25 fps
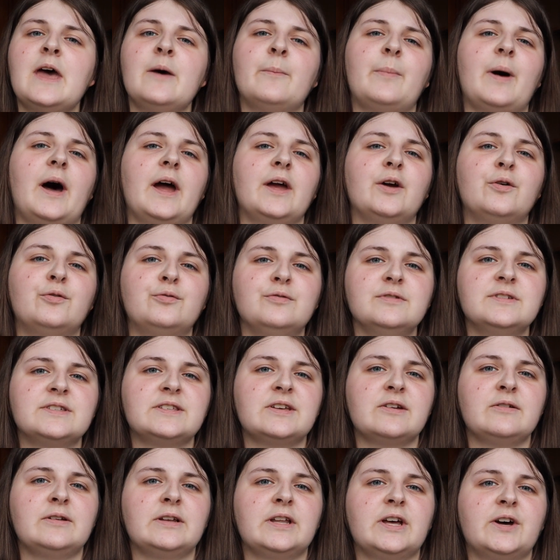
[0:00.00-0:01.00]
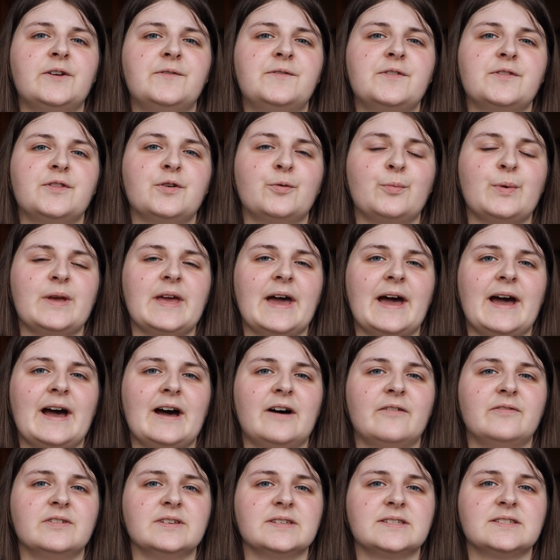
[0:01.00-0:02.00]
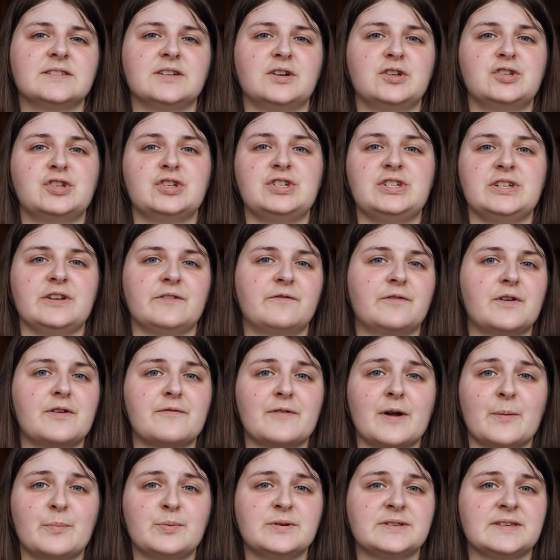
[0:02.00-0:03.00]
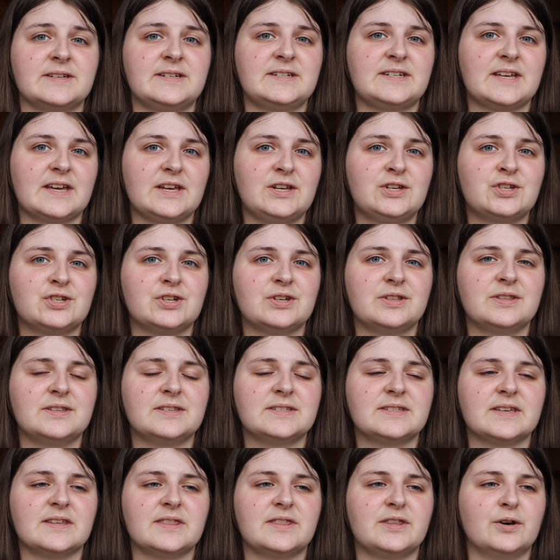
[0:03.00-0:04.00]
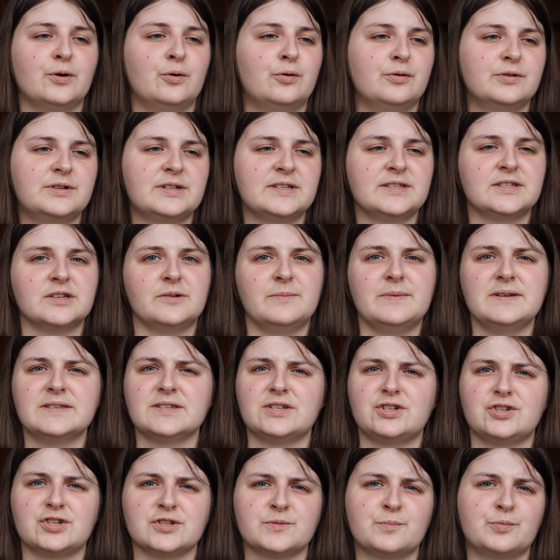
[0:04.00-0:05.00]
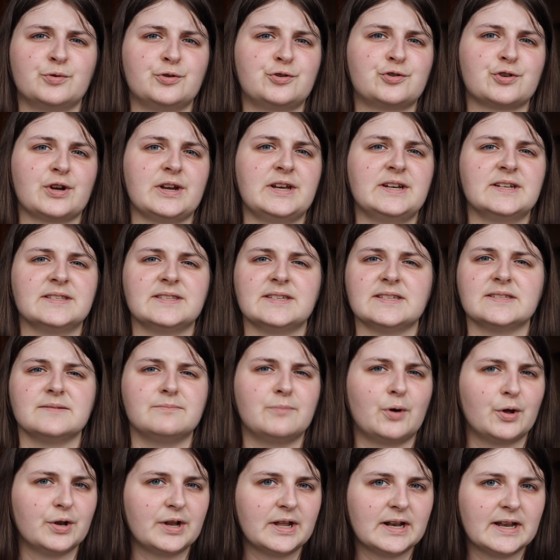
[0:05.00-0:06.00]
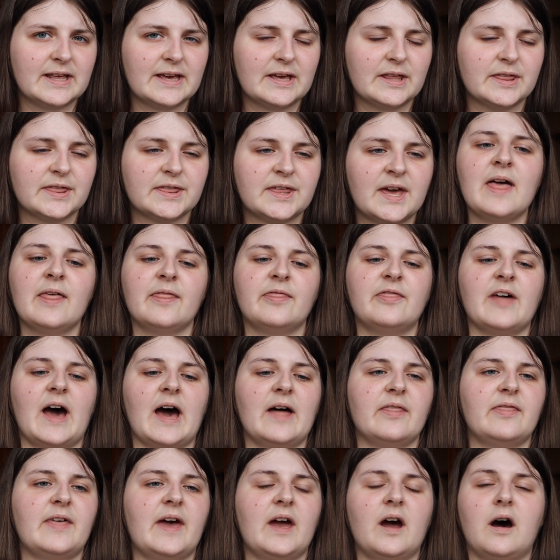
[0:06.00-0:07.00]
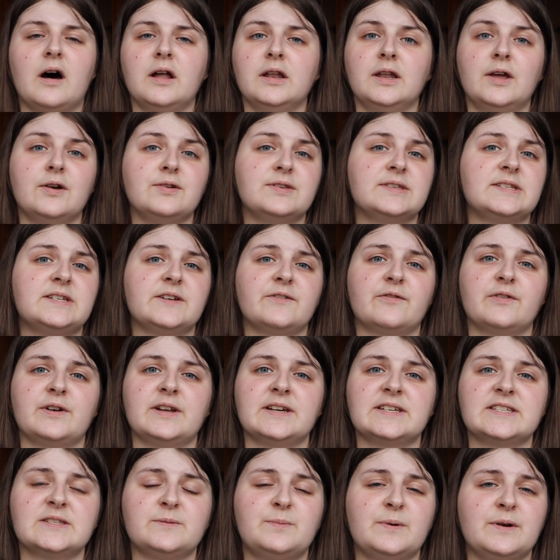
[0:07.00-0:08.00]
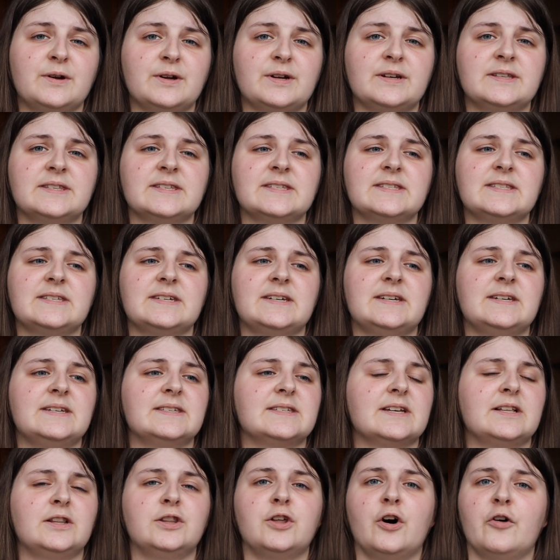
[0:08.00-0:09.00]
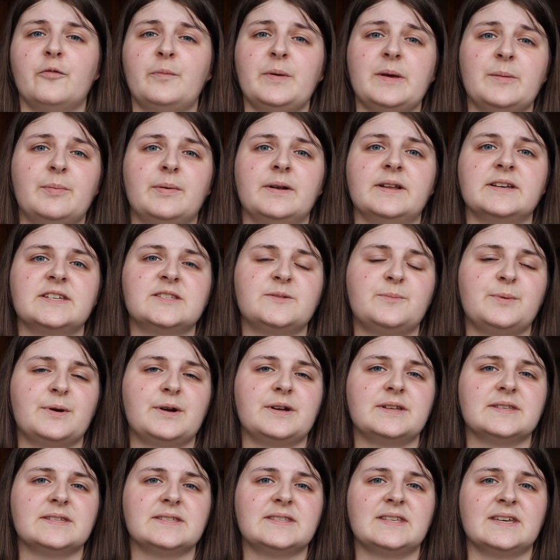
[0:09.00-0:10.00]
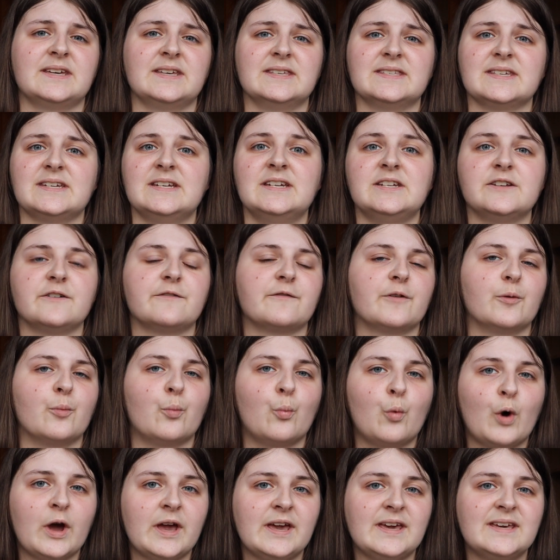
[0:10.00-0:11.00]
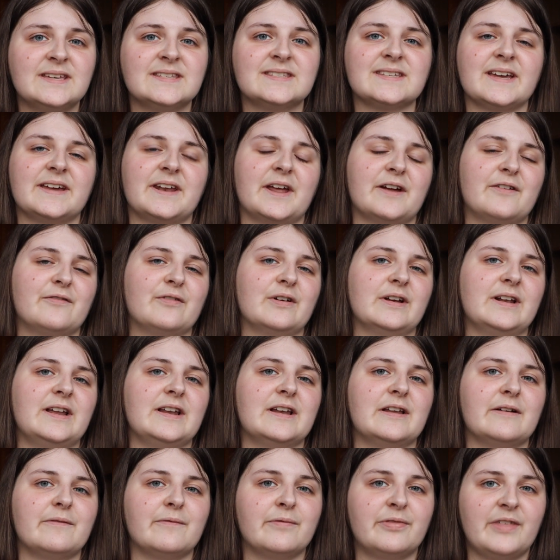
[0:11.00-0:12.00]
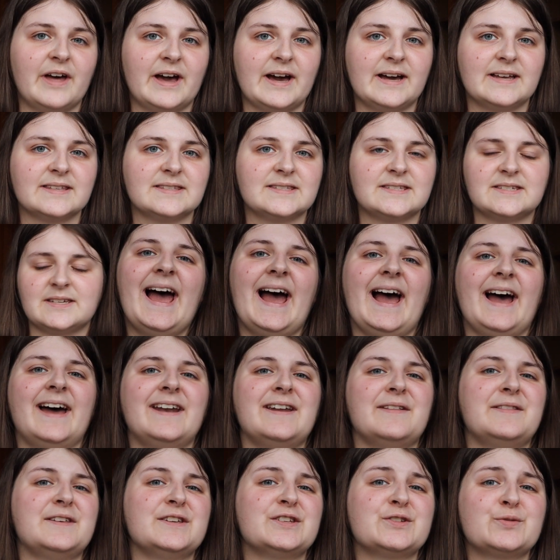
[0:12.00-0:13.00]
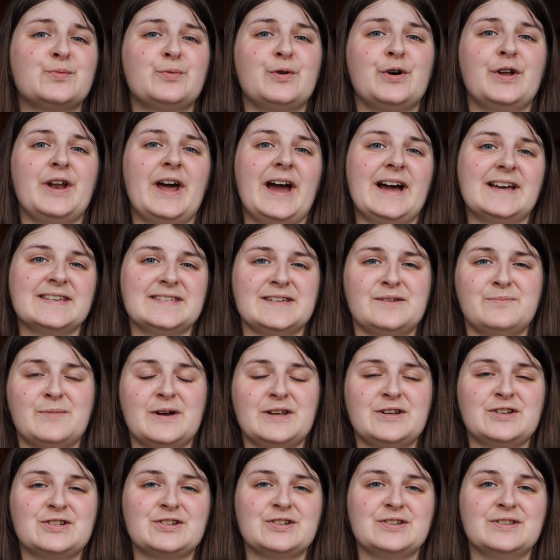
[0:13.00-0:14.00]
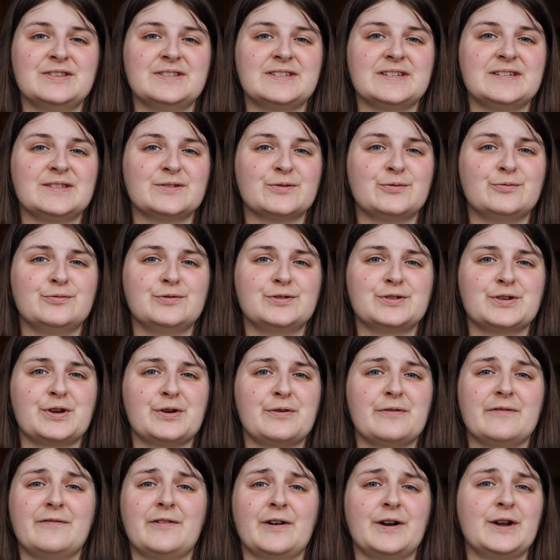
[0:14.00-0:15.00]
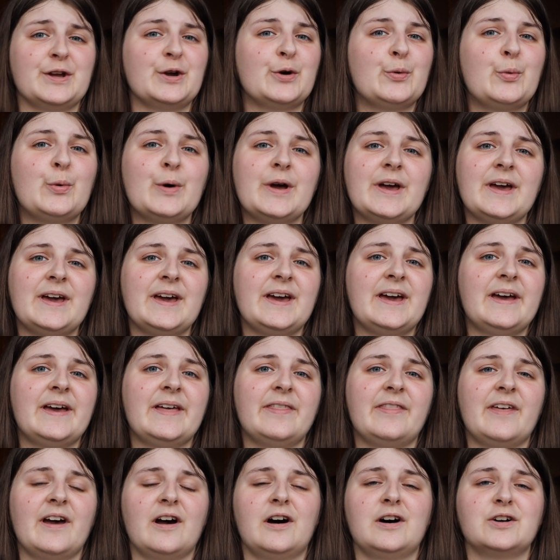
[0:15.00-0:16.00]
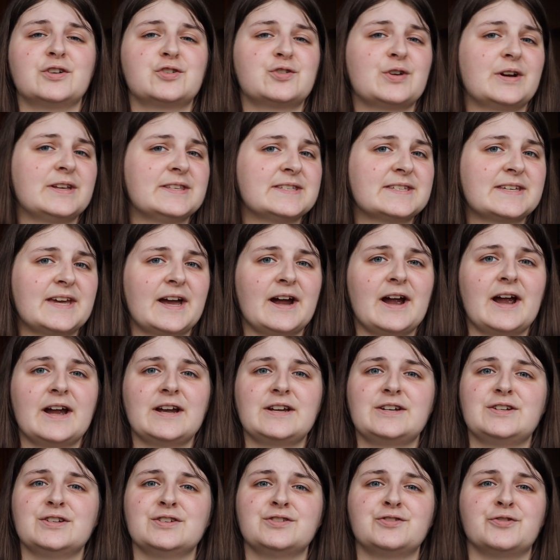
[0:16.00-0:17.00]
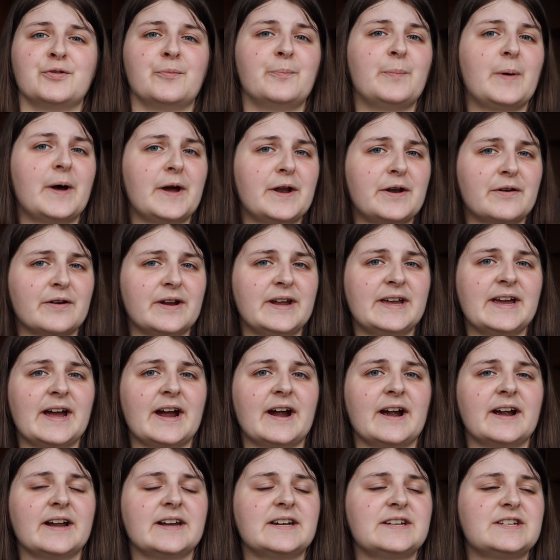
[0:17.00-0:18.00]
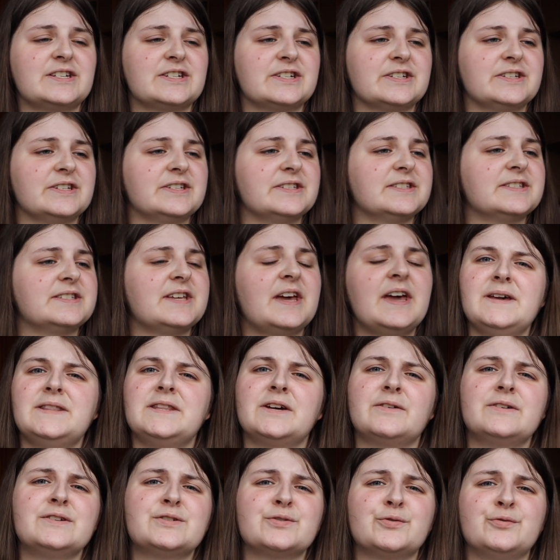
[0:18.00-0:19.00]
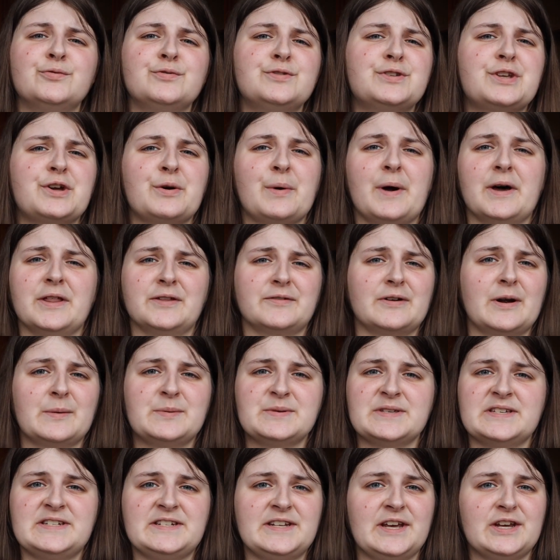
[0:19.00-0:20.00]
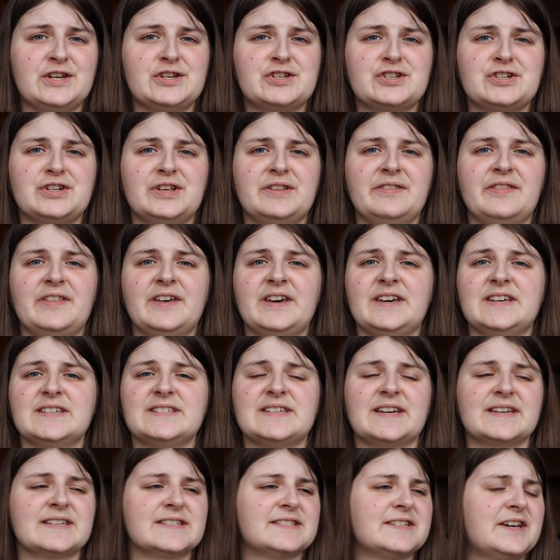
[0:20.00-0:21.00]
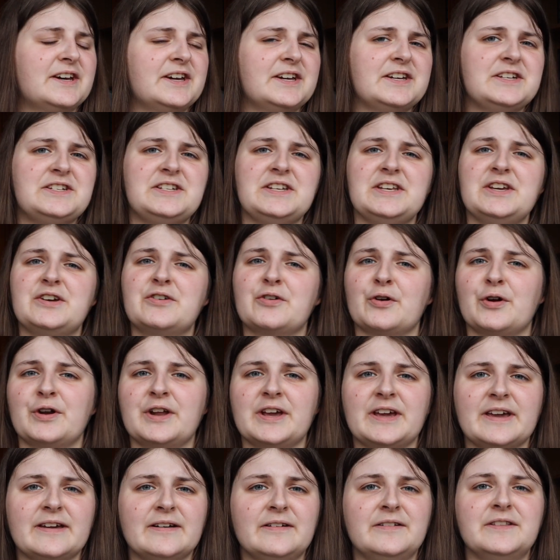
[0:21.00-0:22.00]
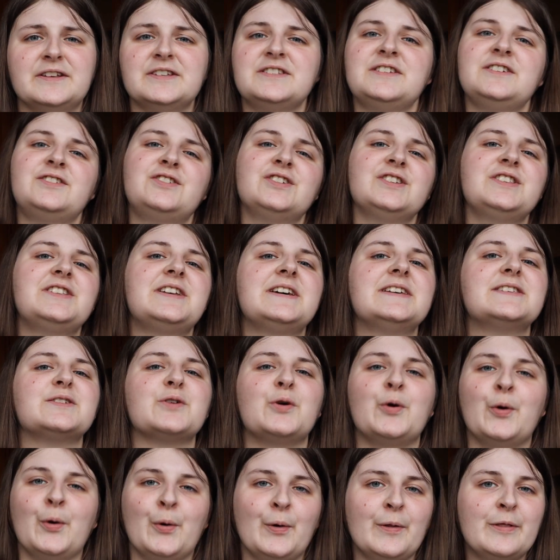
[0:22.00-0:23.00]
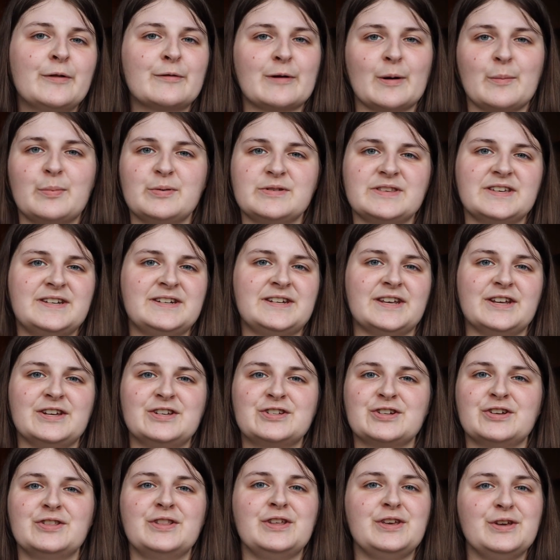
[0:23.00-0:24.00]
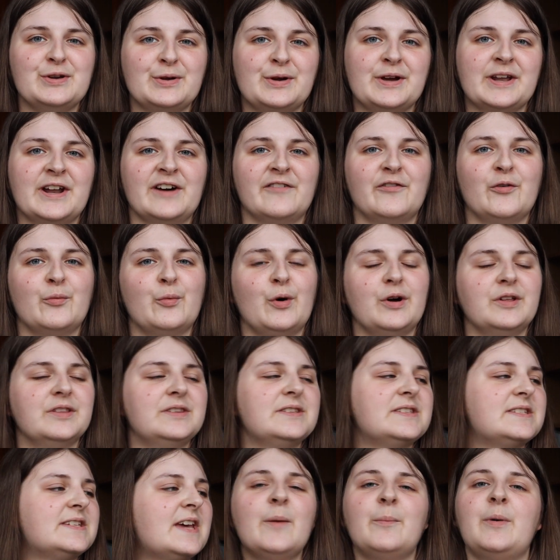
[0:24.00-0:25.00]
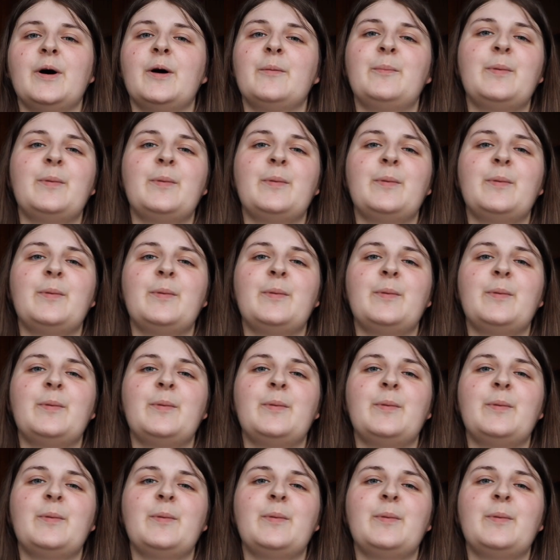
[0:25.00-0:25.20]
but I also loved that we have such different representations. The autism isn't just portrayed as this monolith, that there are loads of different experiences. A lot of people experience things in different ways, and I really love that. And this one, as it mentions, is also very queer. There are trans characters, non-binary characters, and there is also other representation in this, anxiety, chronic illness. It just has all the representation that you could ever want. But